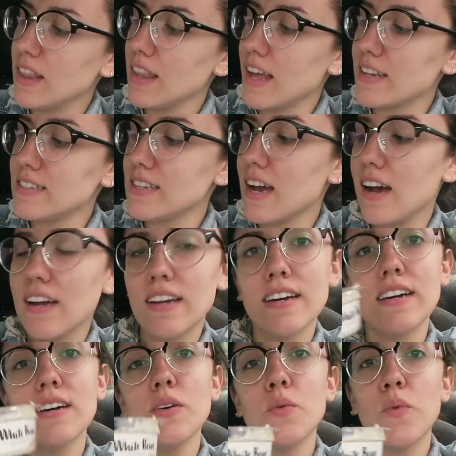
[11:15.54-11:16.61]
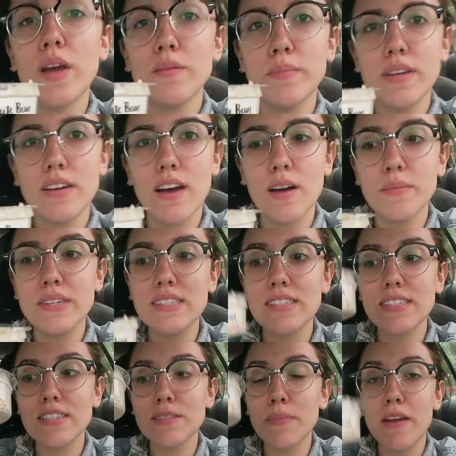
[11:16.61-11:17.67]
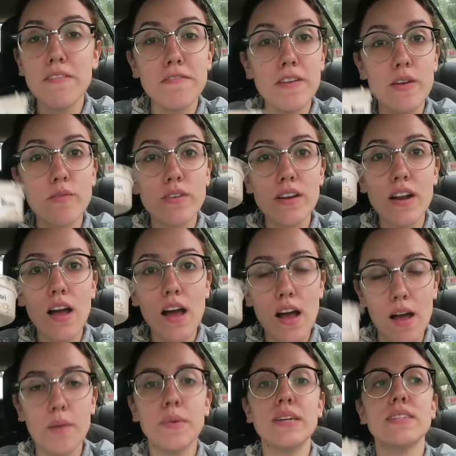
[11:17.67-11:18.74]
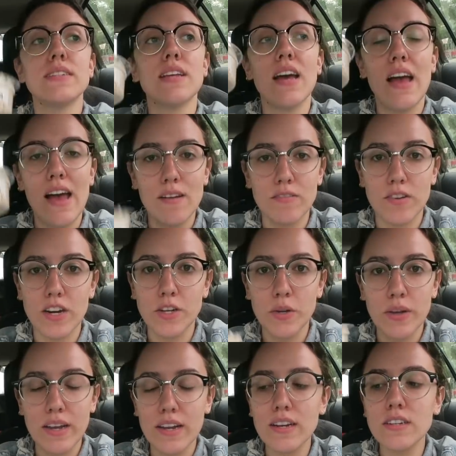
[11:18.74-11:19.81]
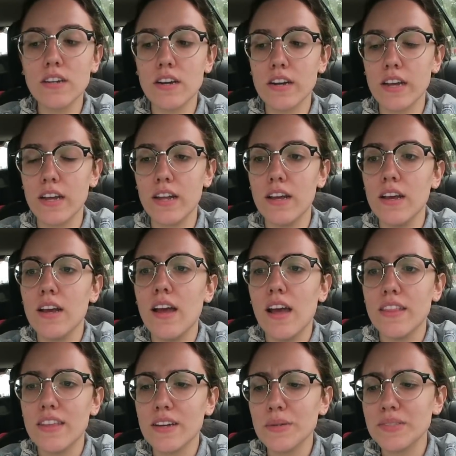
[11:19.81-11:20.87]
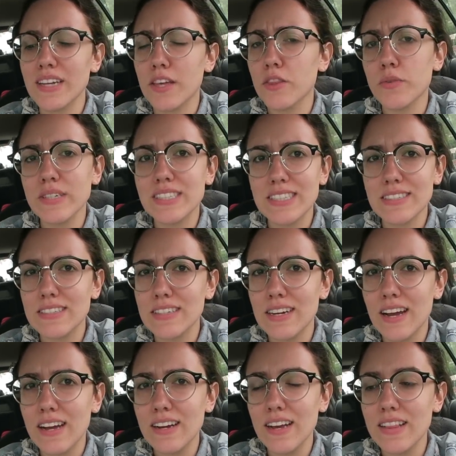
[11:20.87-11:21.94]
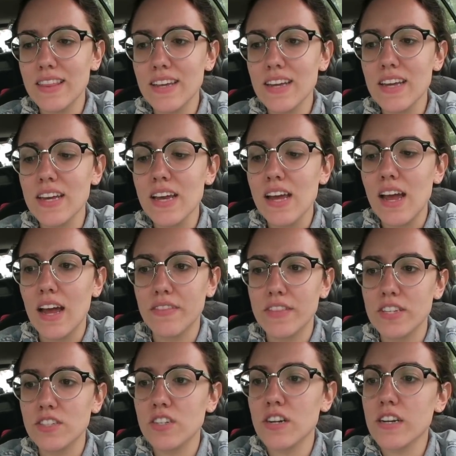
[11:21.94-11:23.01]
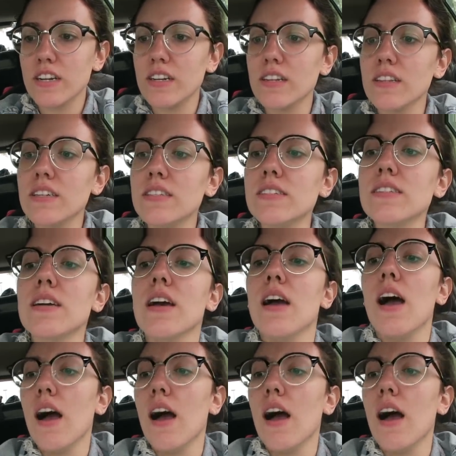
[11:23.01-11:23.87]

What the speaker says: Lantana white bean hummus. This is my favorite hummus ever, and you can get it at Target. I think it was like $3.69, I think, at this Target at least.